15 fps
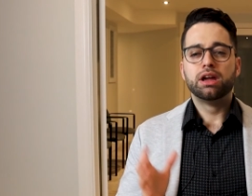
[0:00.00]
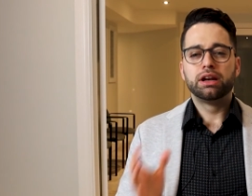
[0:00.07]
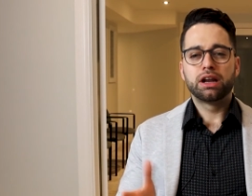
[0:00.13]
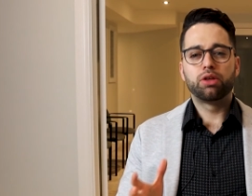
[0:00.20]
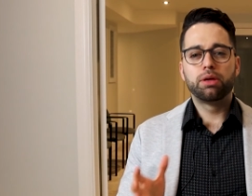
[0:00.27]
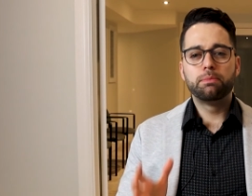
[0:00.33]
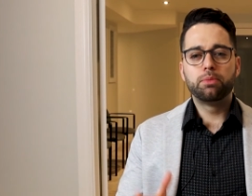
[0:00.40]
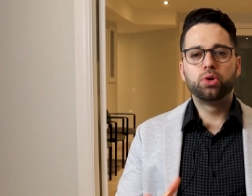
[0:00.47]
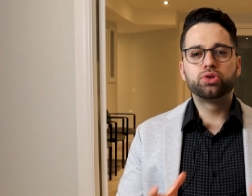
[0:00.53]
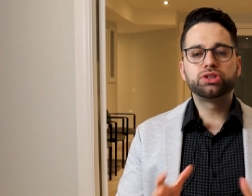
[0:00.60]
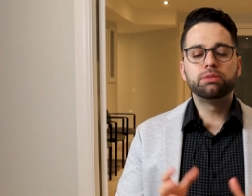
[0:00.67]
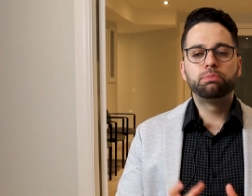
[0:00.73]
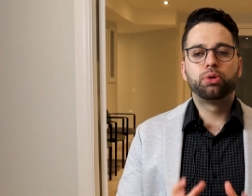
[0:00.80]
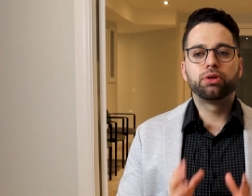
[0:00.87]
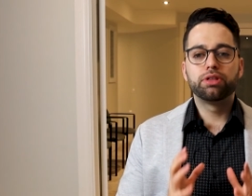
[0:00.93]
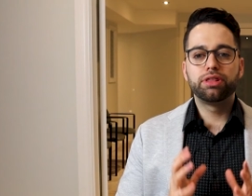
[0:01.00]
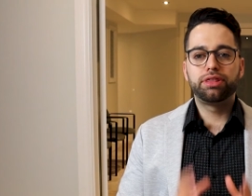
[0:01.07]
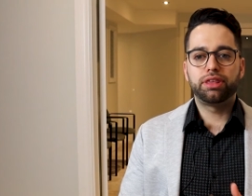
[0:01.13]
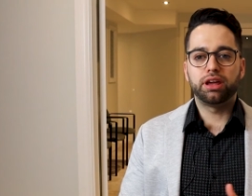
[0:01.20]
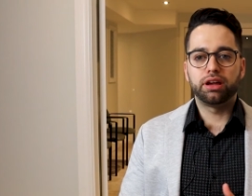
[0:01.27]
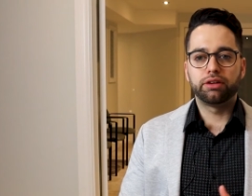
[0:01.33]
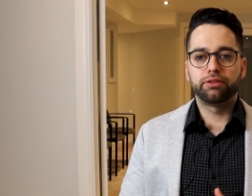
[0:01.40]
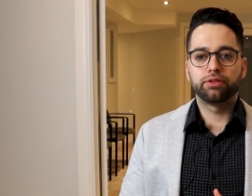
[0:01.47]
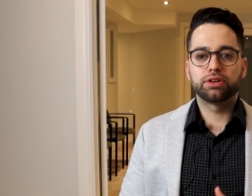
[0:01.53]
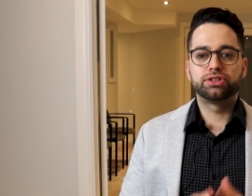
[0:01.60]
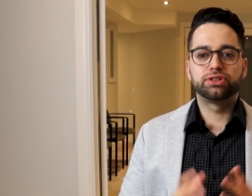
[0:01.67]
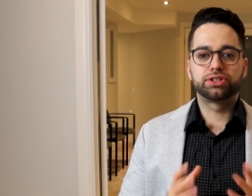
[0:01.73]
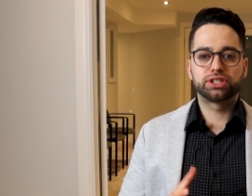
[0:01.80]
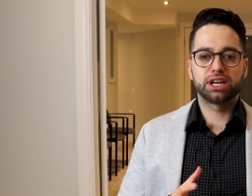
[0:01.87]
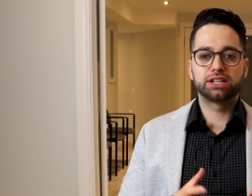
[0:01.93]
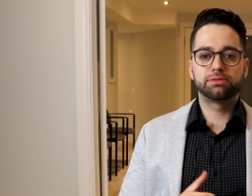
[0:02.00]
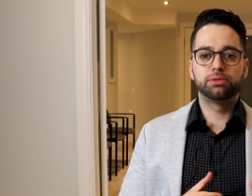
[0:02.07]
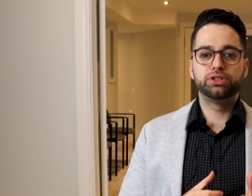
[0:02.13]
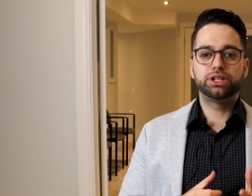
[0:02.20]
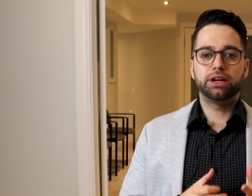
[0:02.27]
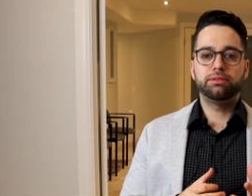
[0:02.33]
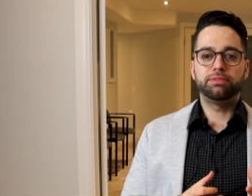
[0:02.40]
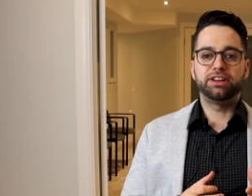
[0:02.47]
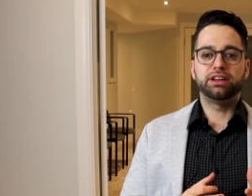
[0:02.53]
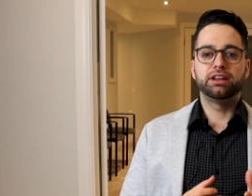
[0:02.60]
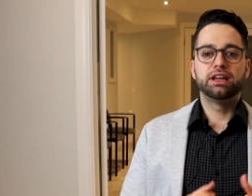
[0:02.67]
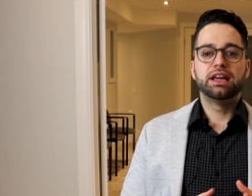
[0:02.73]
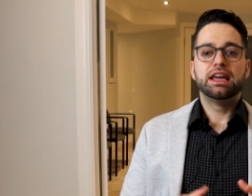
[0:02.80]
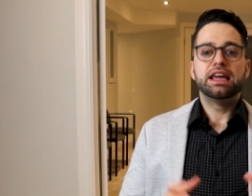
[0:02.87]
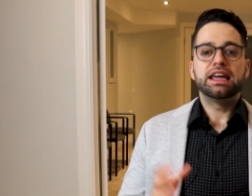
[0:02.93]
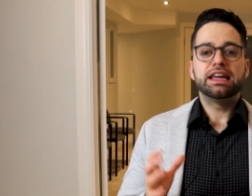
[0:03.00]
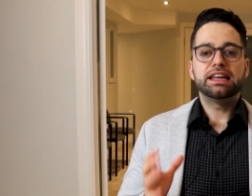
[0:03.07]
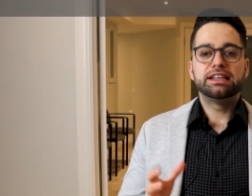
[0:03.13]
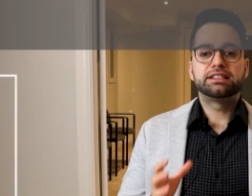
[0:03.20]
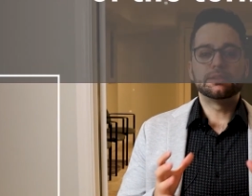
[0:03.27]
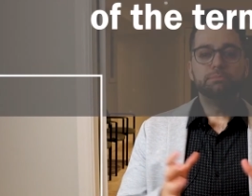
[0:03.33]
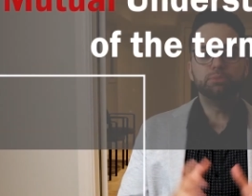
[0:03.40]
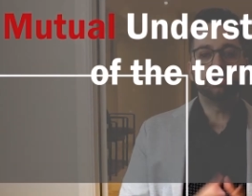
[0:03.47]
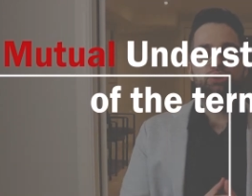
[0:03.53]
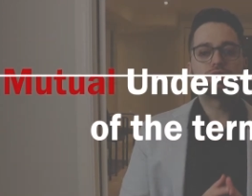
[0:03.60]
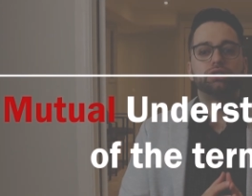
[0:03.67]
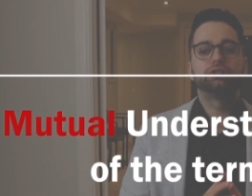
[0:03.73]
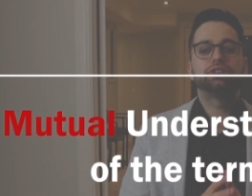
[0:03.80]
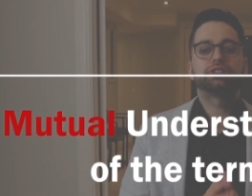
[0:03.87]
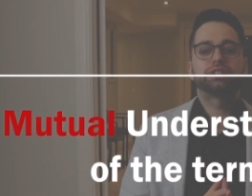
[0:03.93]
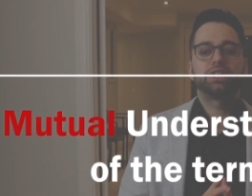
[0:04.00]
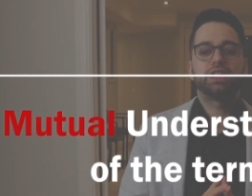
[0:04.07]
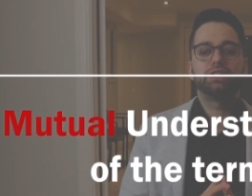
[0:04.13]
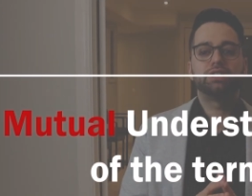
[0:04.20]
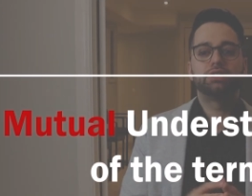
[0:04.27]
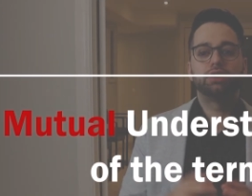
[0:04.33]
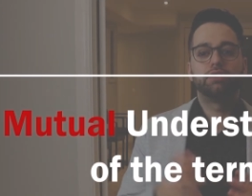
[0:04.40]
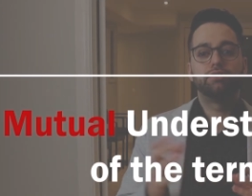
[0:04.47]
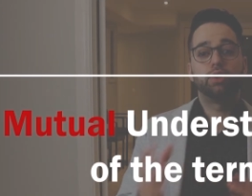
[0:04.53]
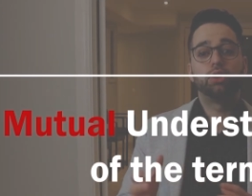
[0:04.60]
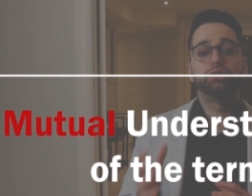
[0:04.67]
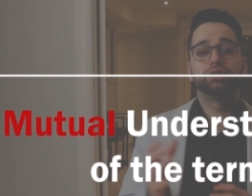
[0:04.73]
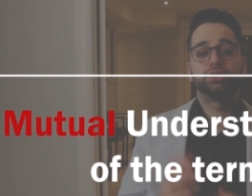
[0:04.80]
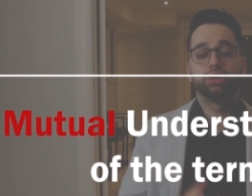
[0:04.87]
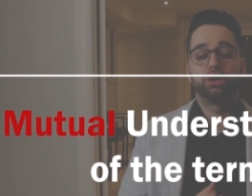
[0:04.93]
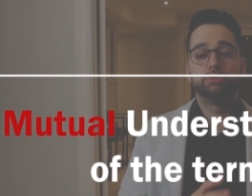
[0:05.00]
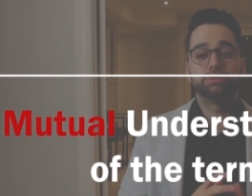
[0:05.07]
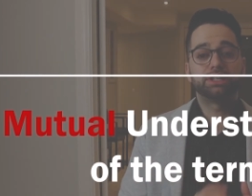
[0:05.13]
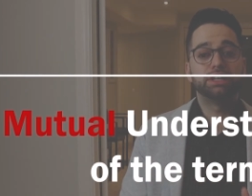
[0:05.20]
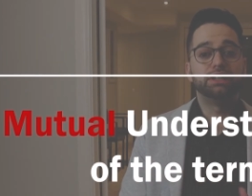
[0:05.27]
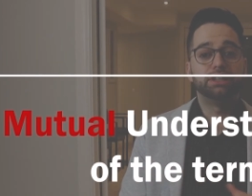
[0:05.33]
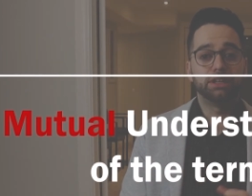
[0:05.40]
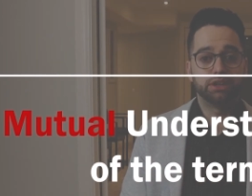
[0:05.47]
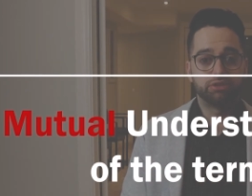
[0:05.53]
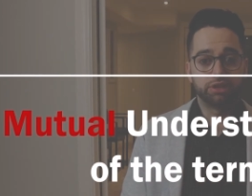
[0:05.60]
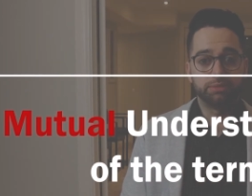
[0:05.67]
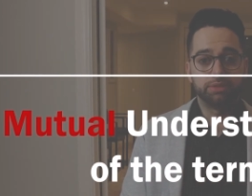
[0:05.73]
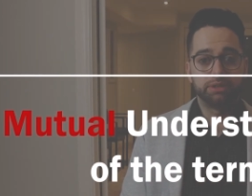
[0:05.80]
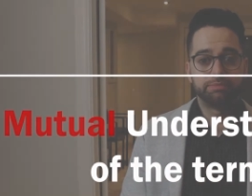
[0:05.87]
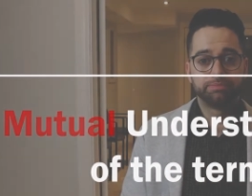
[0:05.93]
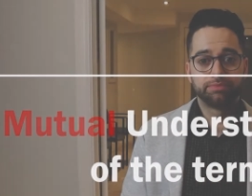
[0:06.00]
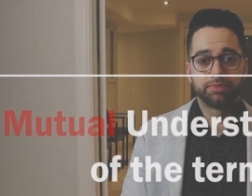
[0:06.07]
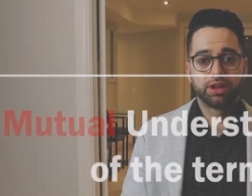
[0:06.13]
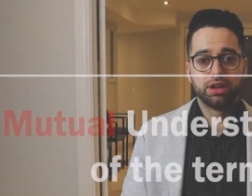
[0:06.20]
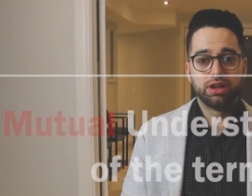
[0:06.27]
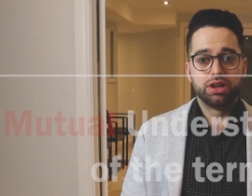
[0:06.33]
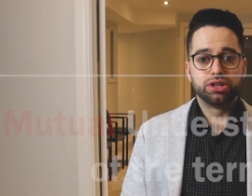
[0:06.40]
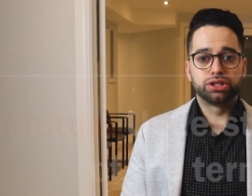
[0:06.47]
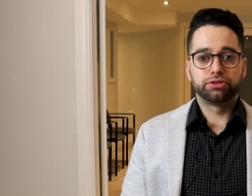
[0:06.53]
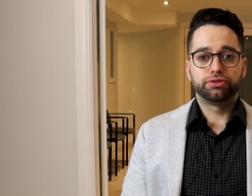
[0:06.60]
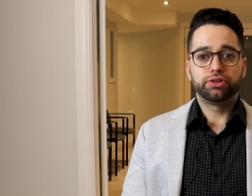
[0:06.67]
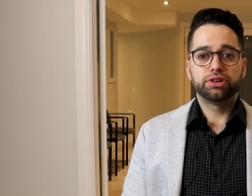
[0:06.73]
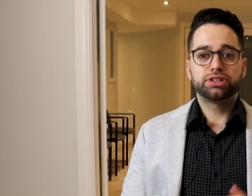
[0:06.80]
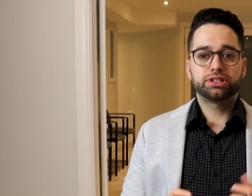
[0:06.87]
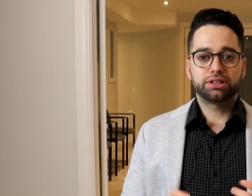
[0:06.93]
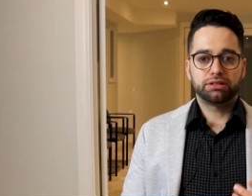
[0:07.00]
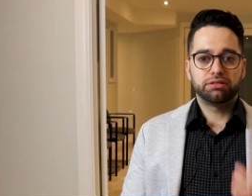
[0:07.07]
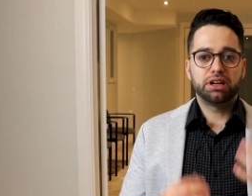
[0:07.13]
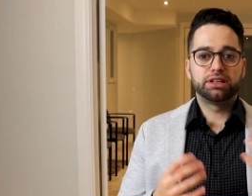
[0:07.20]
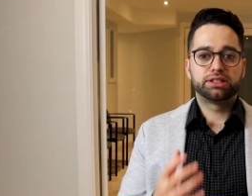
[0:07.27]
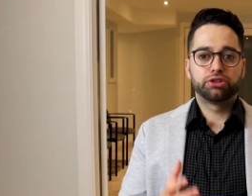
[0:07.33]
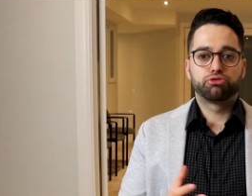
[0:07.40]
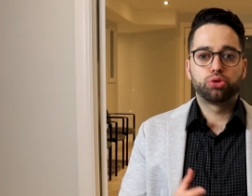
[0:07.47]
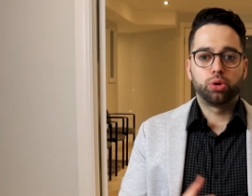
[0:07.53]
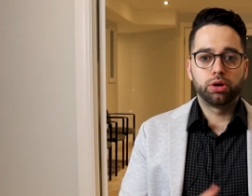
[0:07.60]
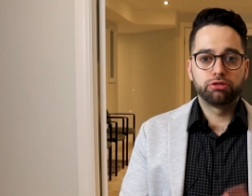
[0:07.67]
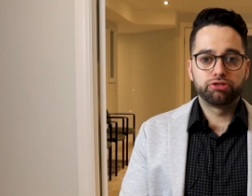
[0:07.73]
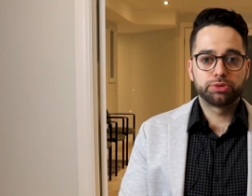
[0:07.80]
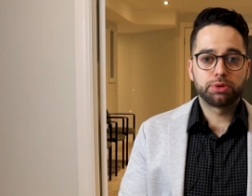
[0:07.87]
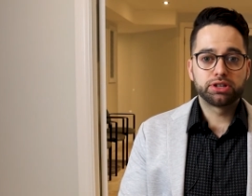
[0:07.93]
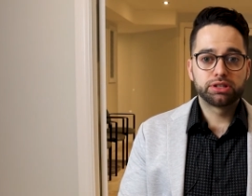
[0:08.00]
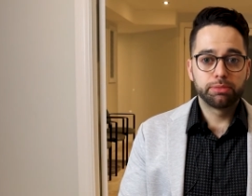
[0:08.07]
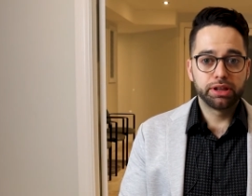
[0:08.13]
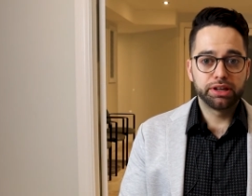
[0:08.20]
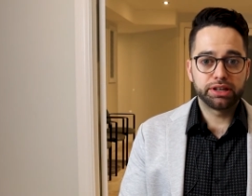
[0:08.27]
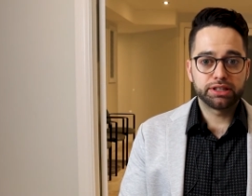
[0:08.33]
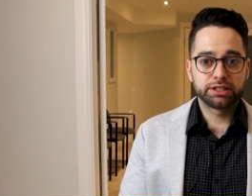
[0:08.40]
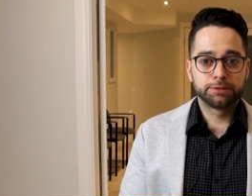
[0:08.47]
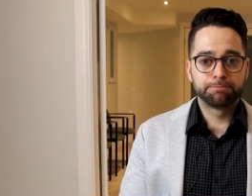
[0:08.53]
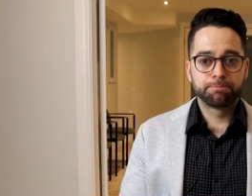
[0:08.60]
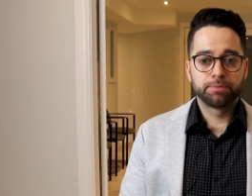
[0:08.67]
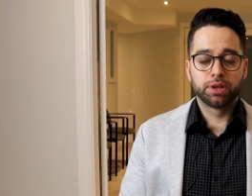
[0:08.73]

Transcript: Now, the most important thing for a successful JV is a mutual understanding of all the terms in the agreement. So first is the role and responsibilities.